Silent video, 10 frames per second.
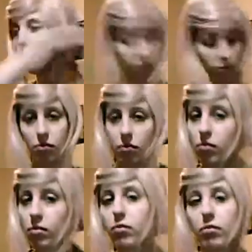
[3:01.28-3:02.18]
down,
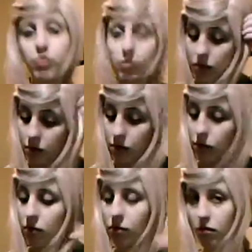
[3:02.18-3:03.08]
giving it lots of
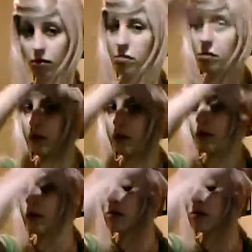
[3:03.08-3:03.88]
layers, while